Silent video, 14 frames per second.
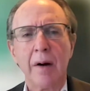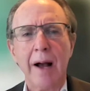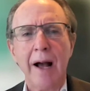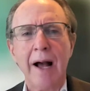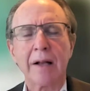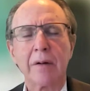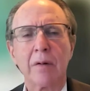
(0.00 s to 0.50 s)

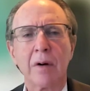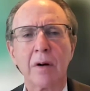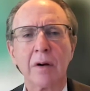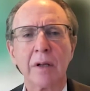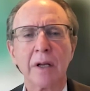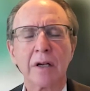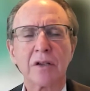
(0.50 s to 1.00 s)

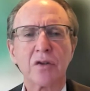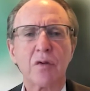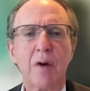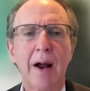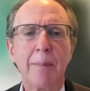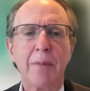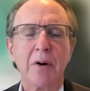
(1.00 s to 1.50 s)
accurately
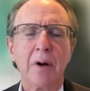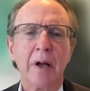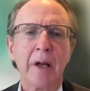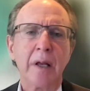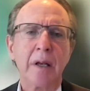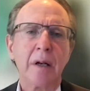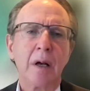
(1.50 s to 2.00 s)

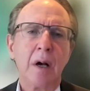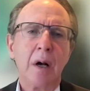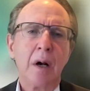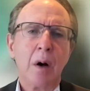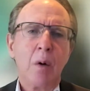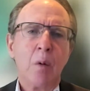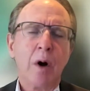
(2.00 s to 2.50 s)
extrapolate
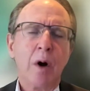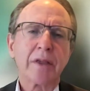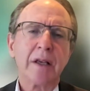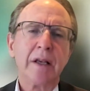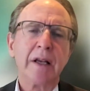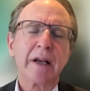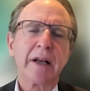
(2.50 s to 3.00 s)
what
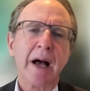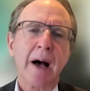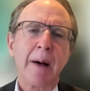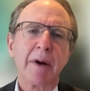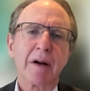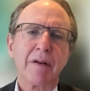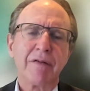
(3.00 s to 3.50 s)
the
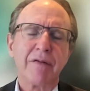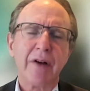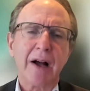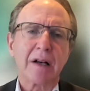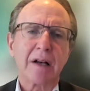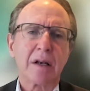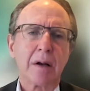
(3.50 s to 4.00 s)
economic
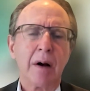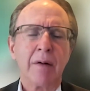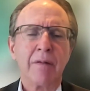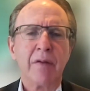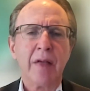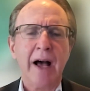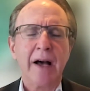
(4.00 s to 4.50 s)
effect
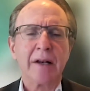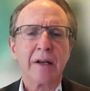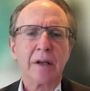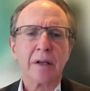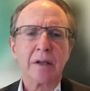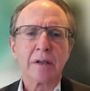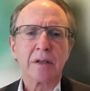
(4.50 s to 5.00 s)
of that
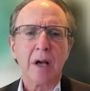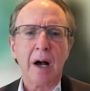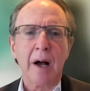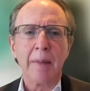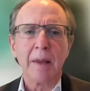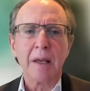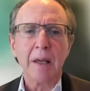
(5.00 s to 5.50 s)
is
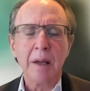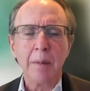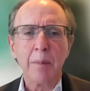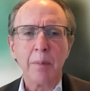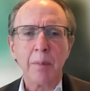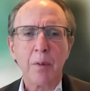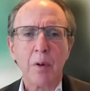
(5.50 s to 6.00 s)
on the
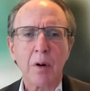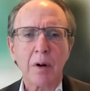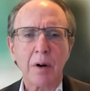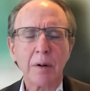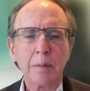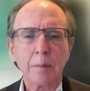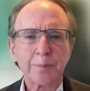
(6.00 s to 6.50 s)

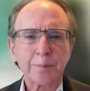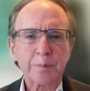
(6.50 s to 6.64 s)
importer.